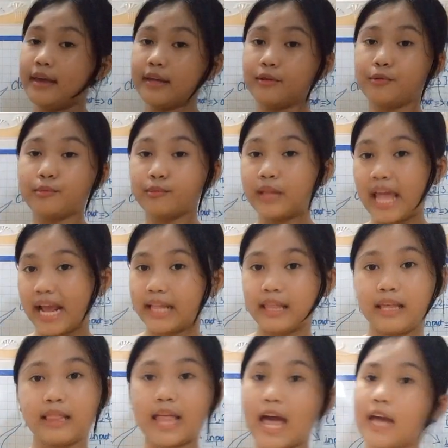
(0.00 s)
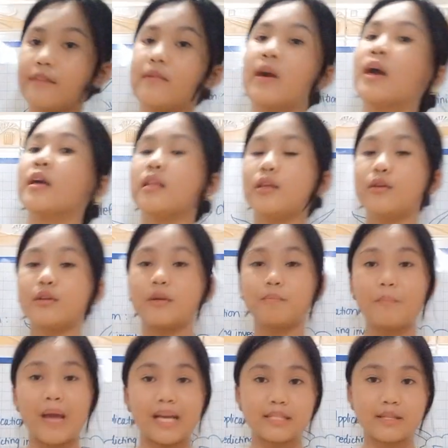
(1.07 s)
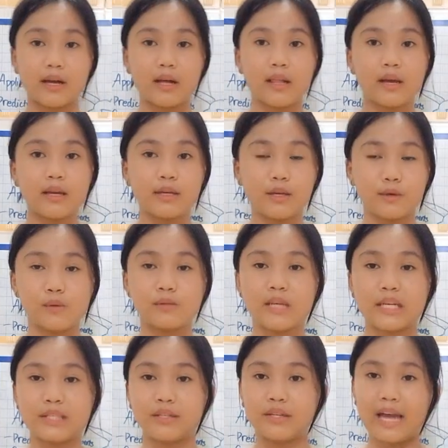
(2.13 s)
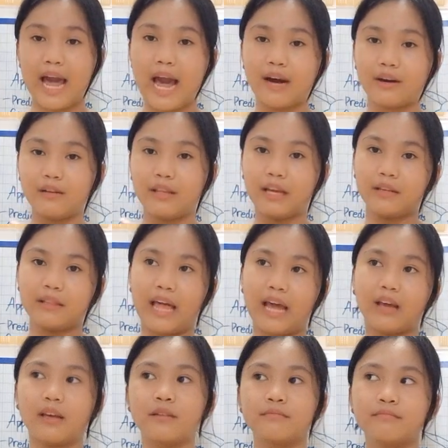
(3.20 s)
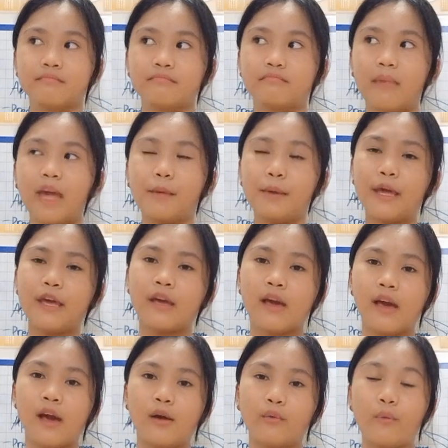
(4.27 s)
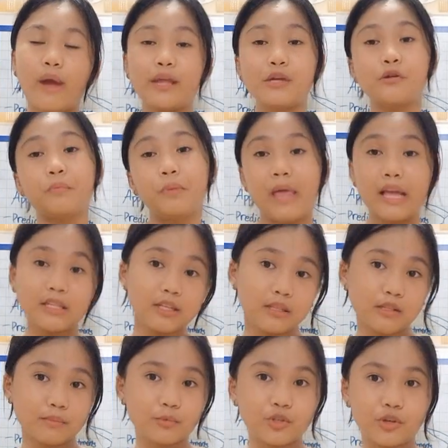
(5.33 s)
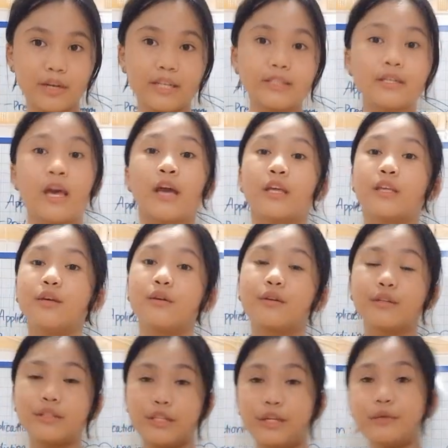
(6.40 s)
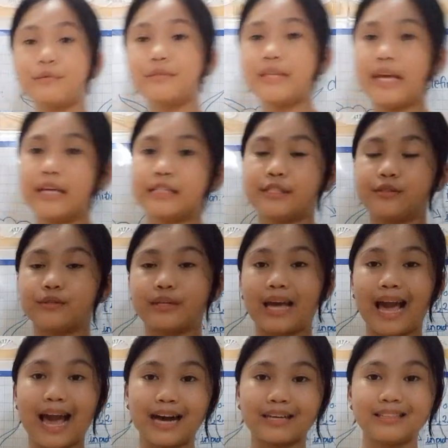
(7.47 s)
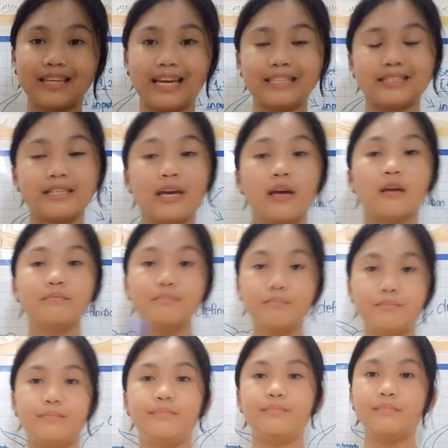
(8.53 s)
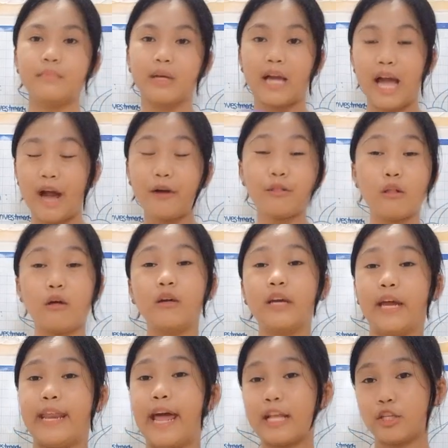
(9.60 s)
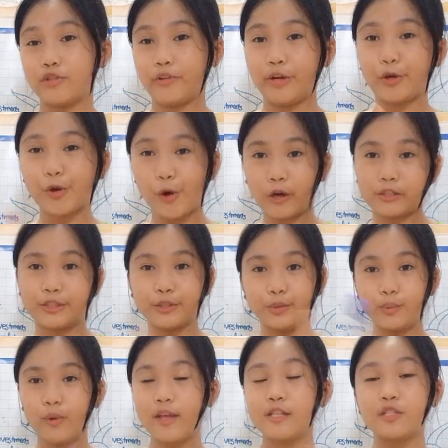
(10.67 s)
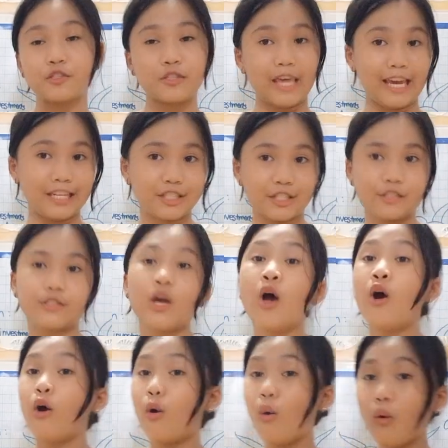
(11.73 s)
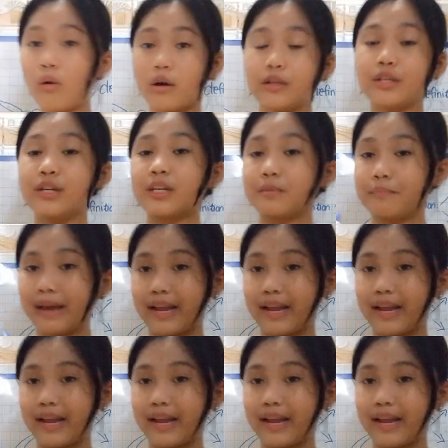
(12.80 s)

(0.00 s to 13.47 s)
in daily life, you could basically use it to calculate like maybe when you're planting some trees, you could use it to calculate how long can that tree grow to which stages, or you could